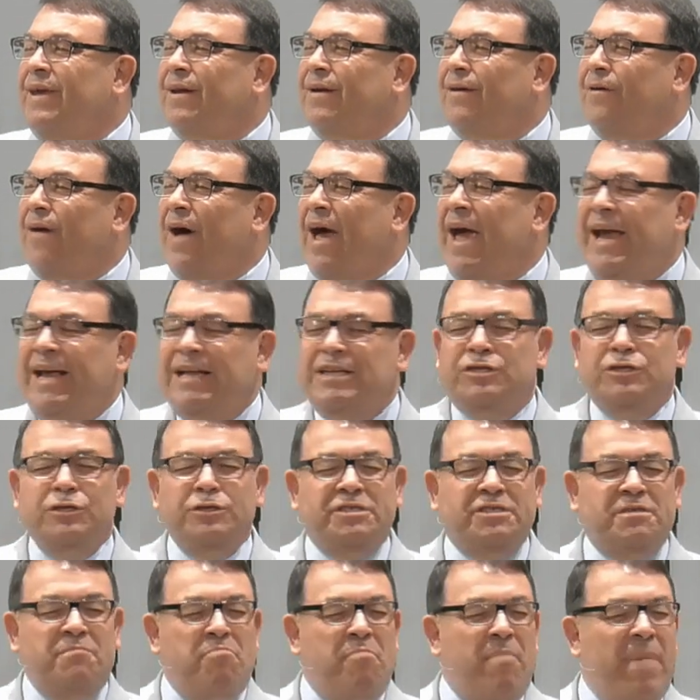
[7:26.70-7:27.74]
angels
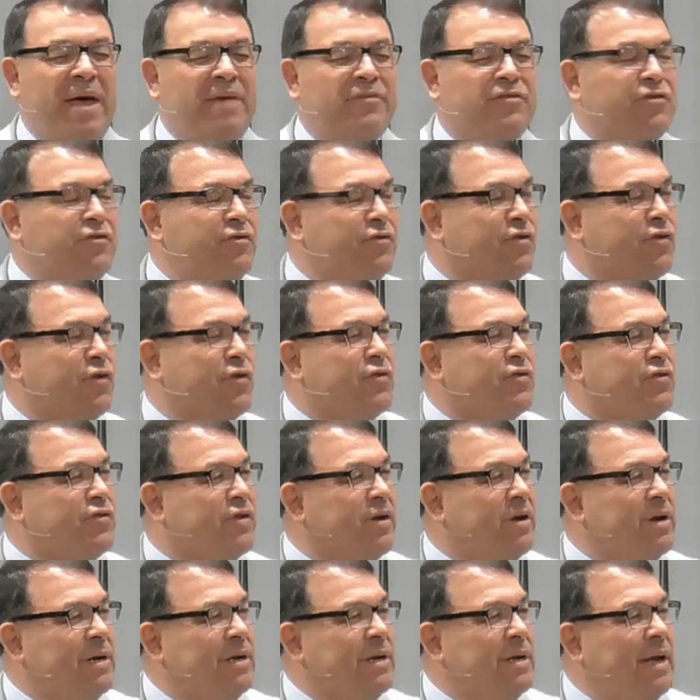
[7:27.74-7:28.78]
and messengers,
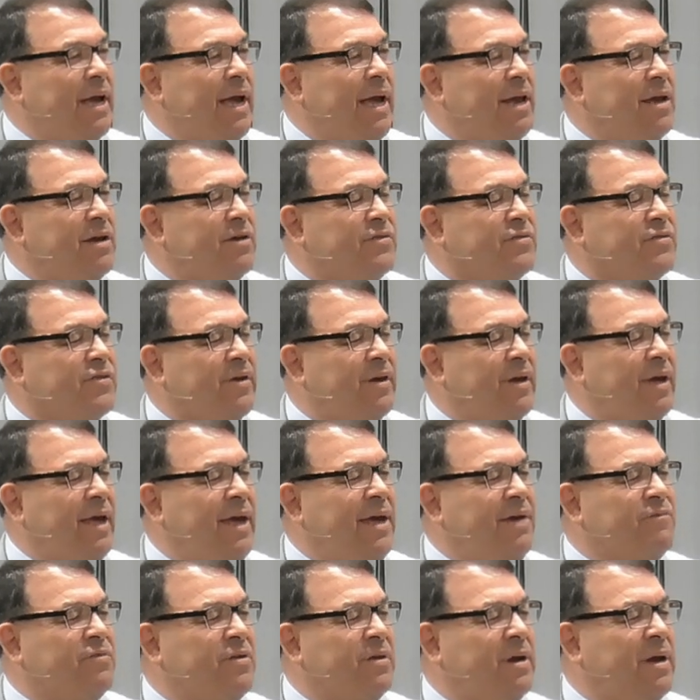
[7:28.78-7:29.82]
it is
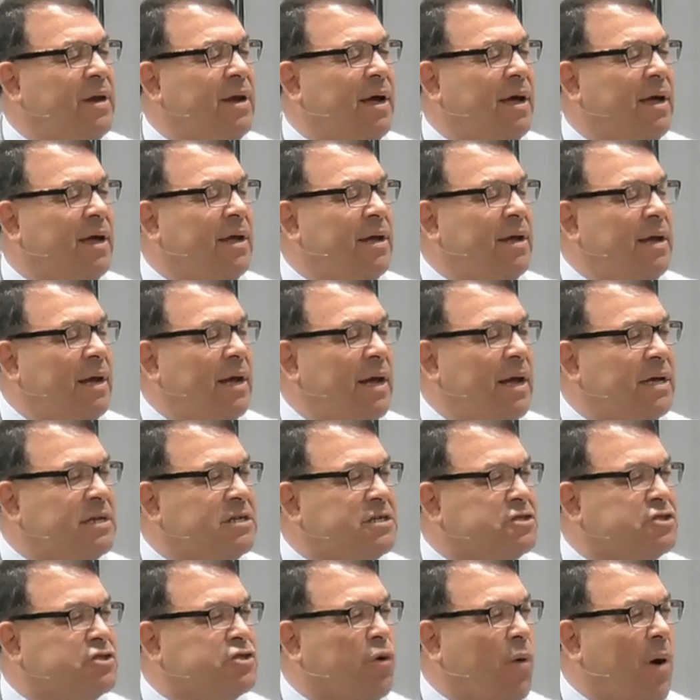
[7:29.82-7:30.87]
even
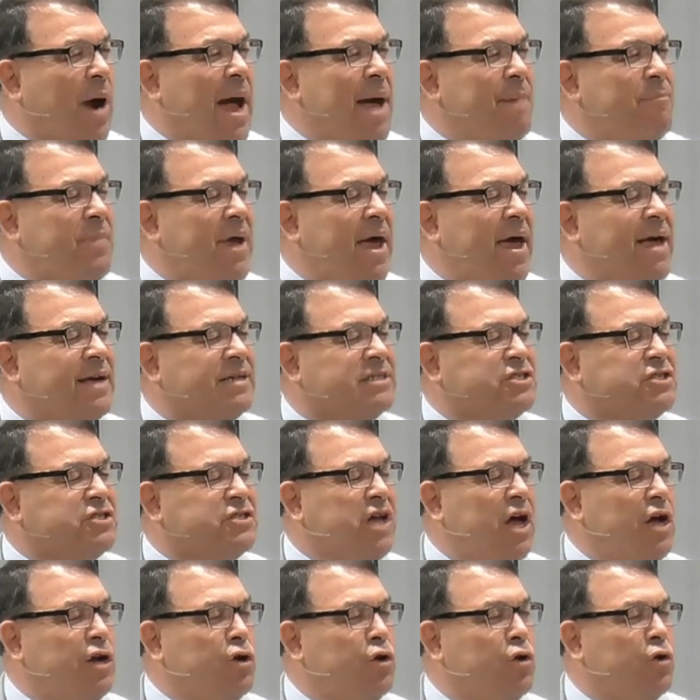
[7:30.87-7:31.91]
described as
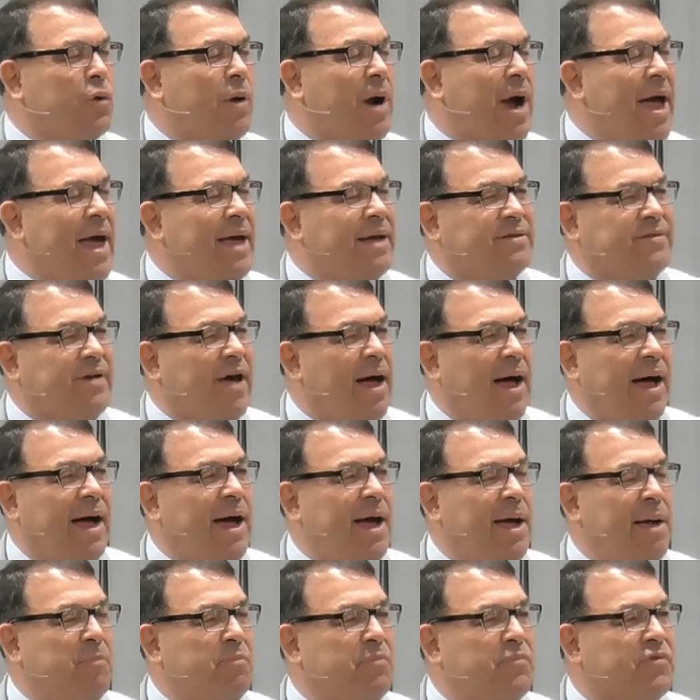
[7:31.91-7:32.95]
thunder at
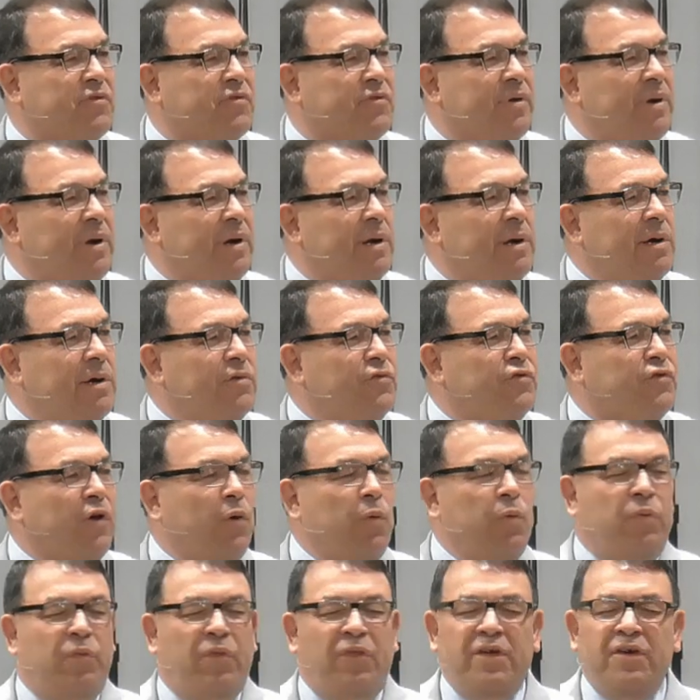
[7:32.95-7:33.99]
times. So
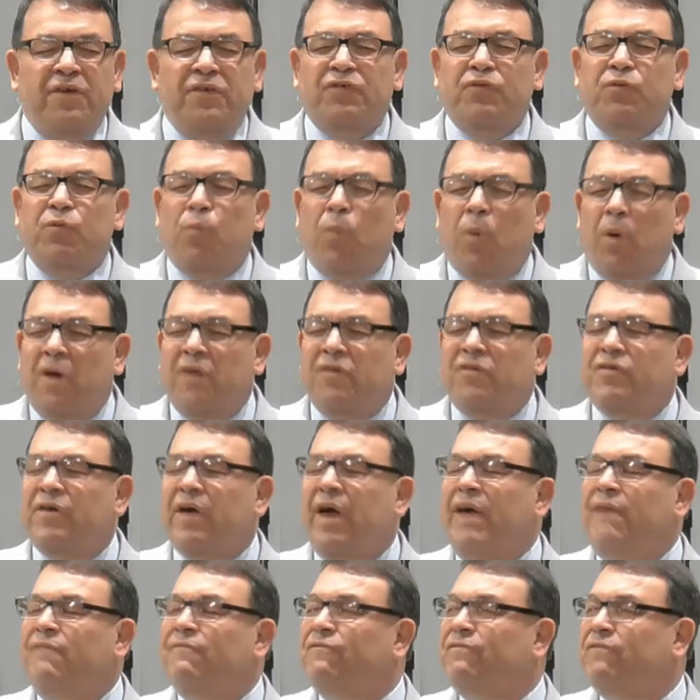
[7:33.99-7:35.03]
this was
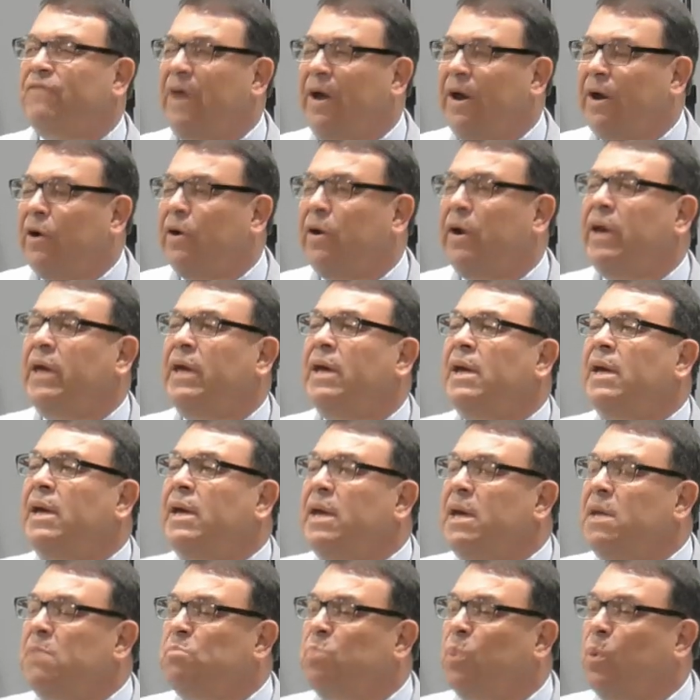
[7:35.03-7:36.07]
a very
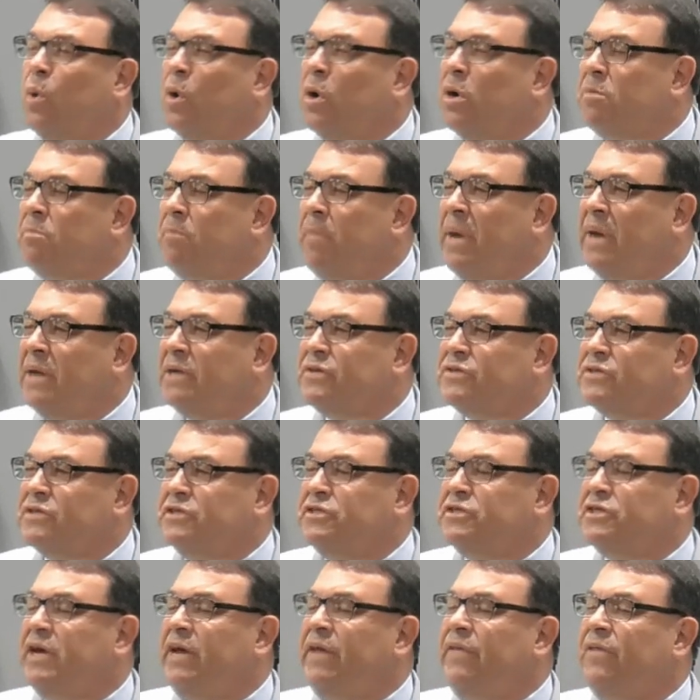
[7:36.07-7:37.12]
important
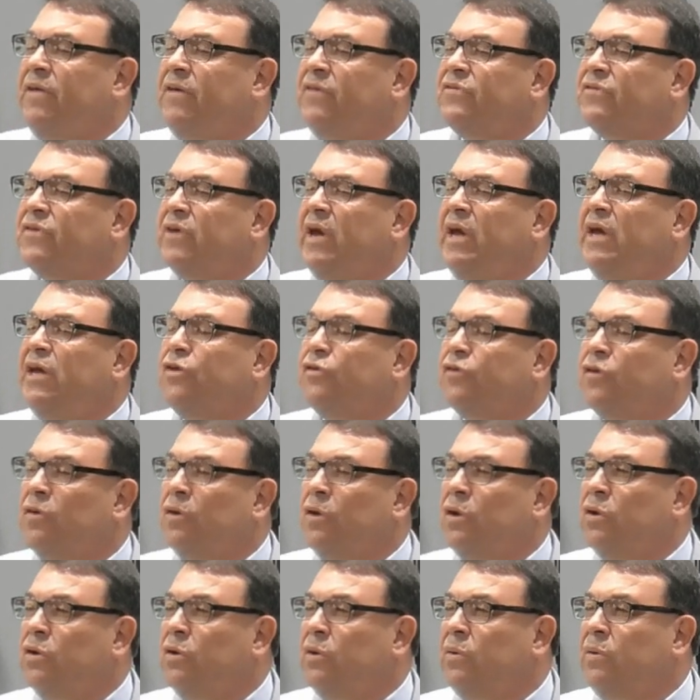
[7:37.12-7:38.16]
message in this
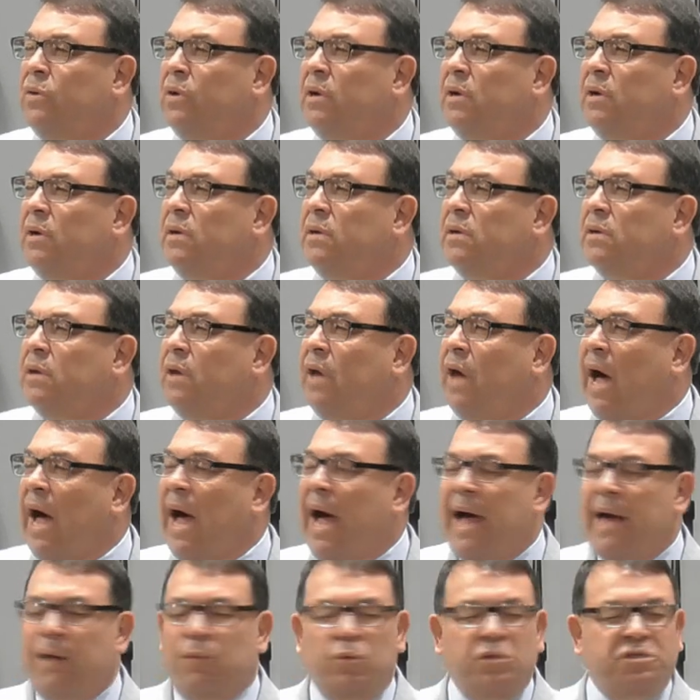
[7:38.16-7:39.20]
interlude.
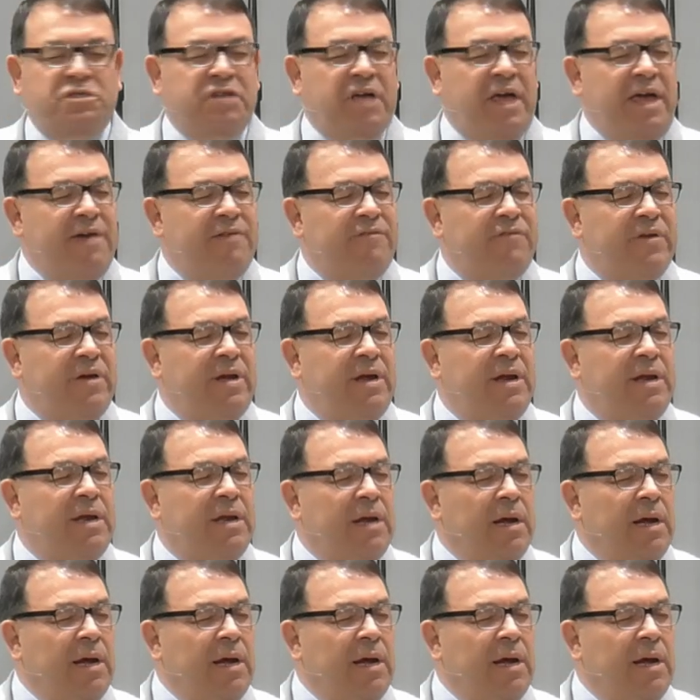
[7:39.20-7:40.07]
God was giving